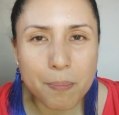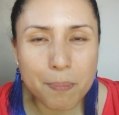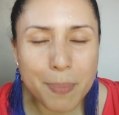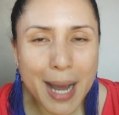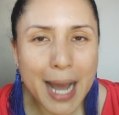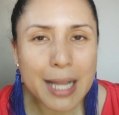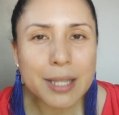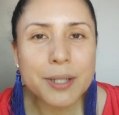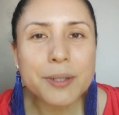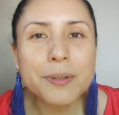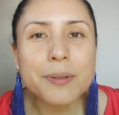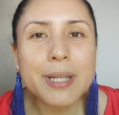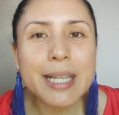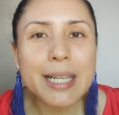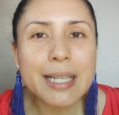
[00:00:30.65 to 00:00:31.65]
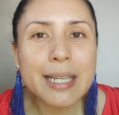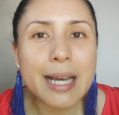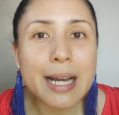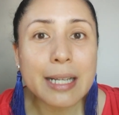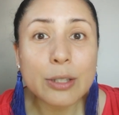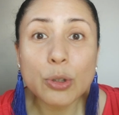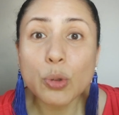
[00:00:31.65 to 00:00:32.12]

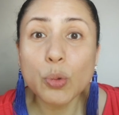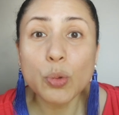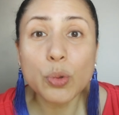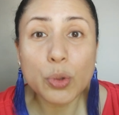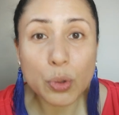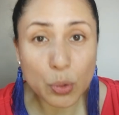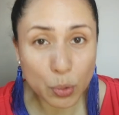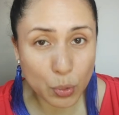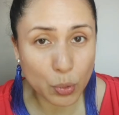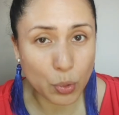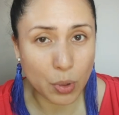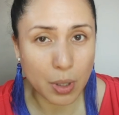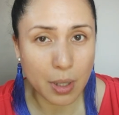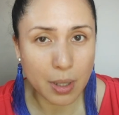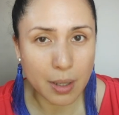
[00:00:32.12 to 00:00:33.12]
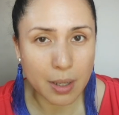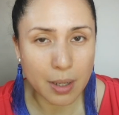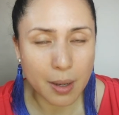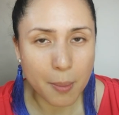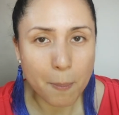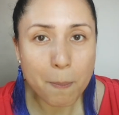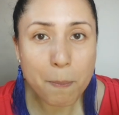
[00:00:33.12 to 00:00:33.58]
ballerina tutu
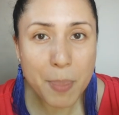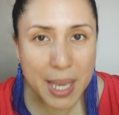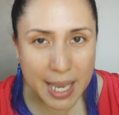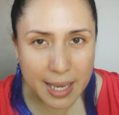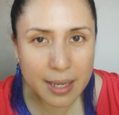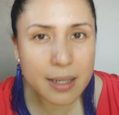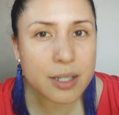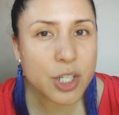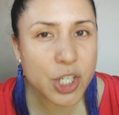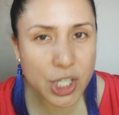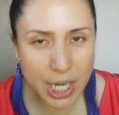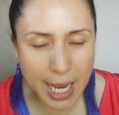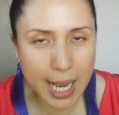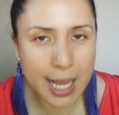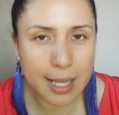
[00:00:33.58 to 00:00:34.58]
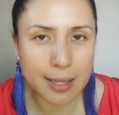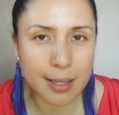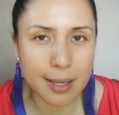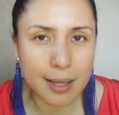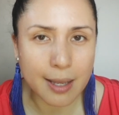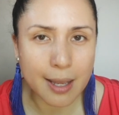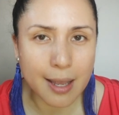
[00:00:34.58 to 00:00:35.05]
pink
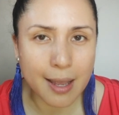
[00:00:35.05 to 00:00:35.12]
shade,